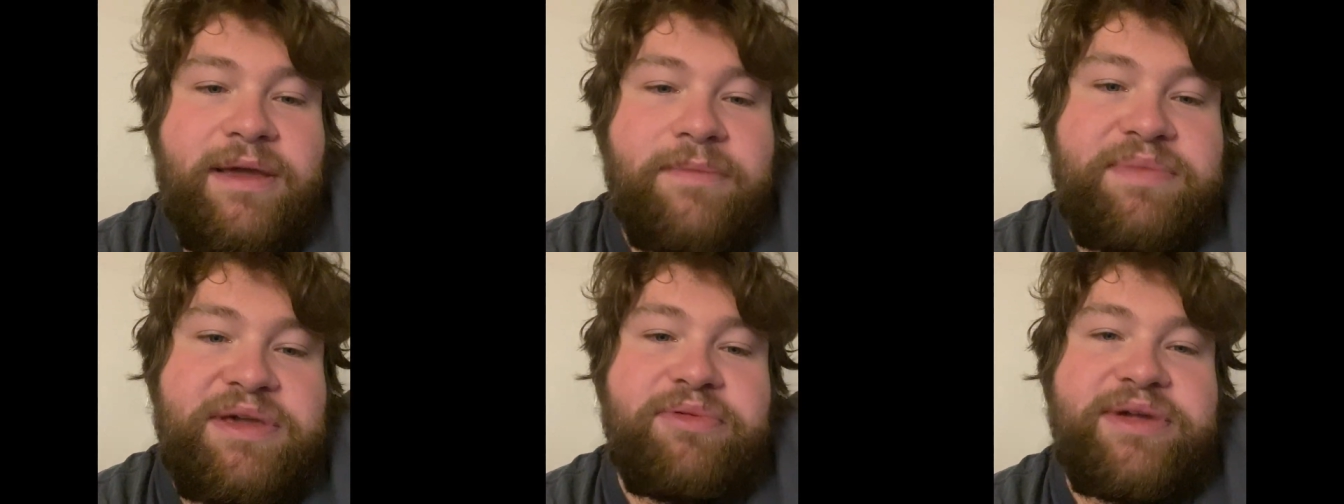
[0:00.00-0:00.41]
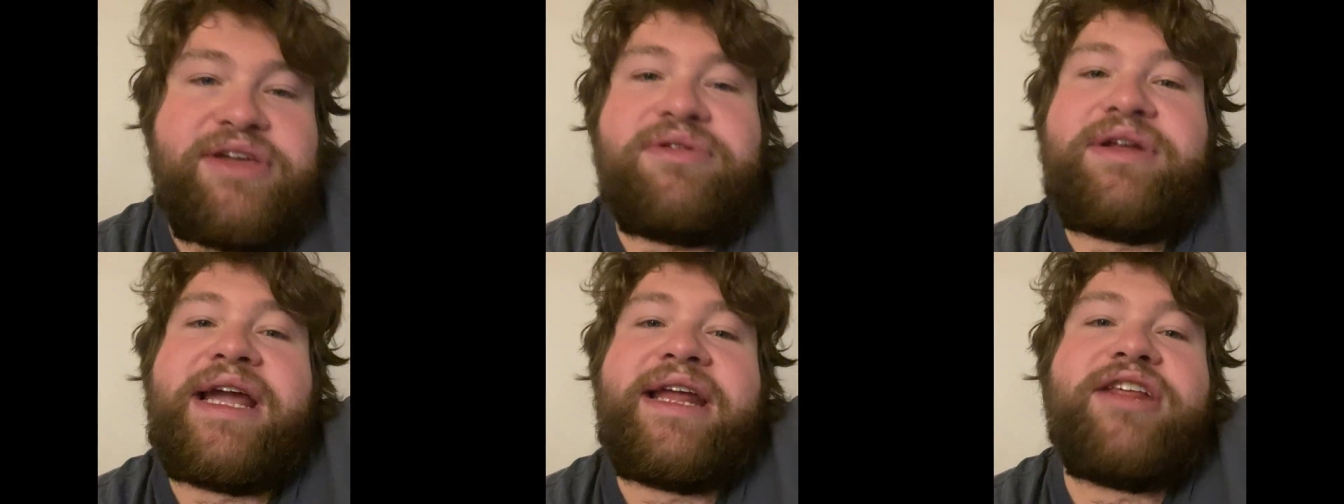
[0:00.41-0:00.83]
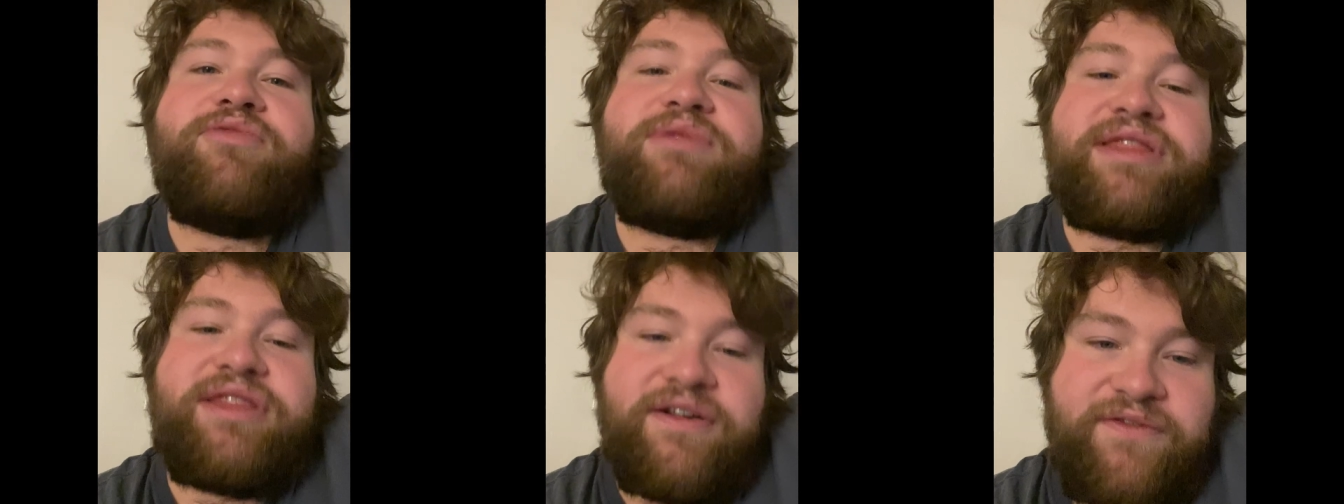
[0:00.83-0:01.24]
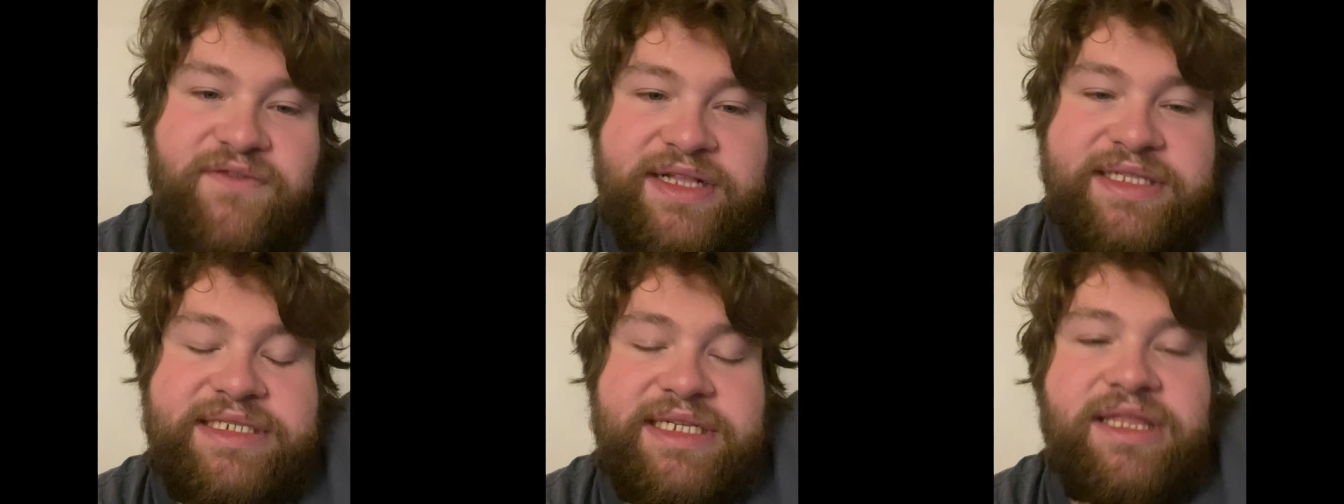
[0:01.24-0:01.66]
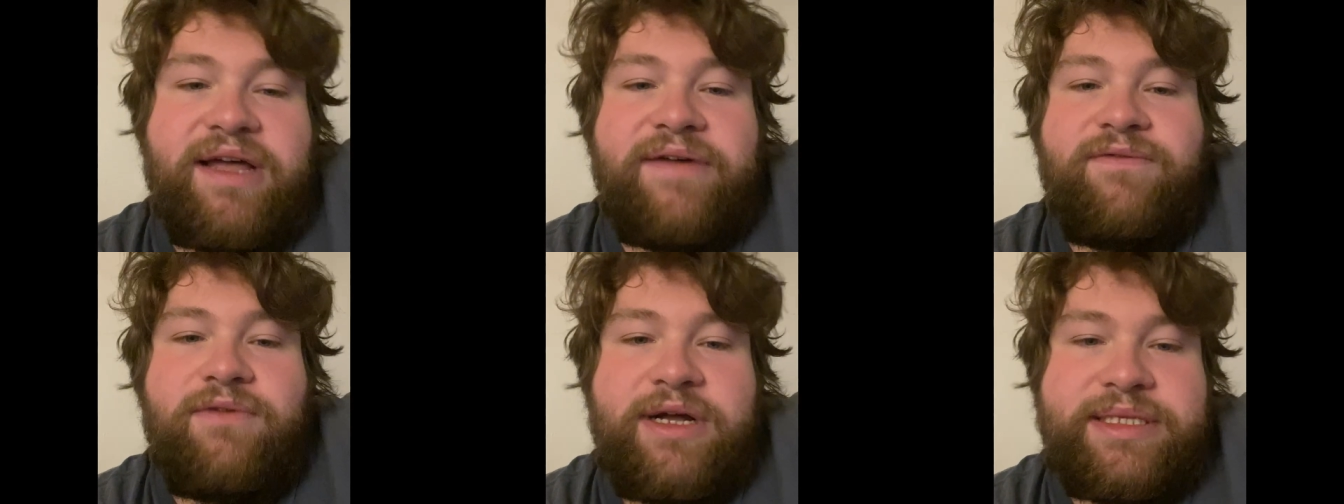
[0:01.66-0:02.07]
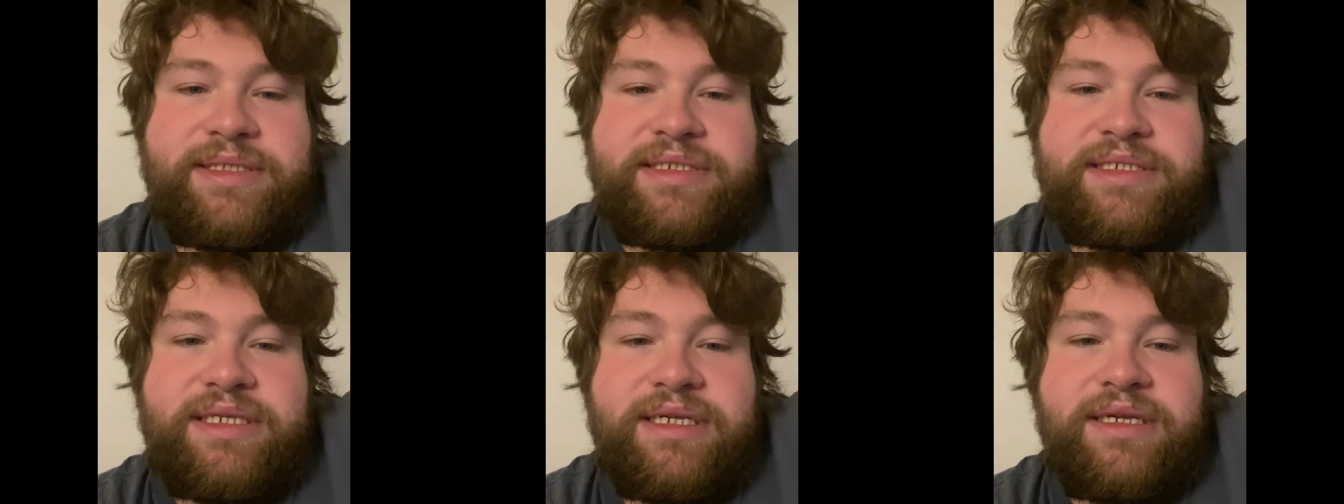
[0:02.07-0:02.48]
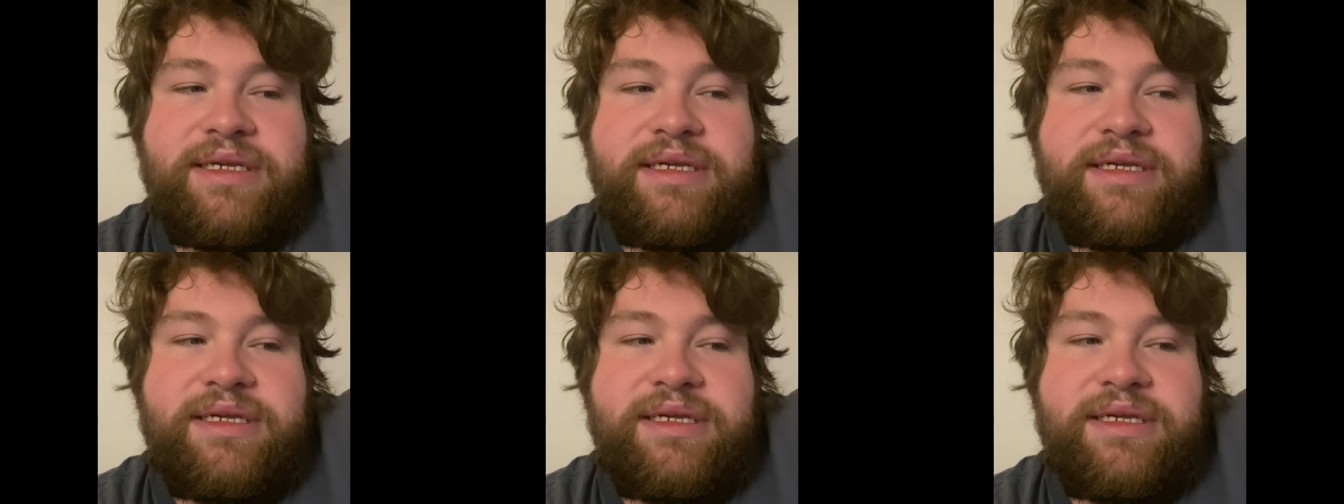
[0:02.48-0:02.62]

be reunited with their friends and loved ones,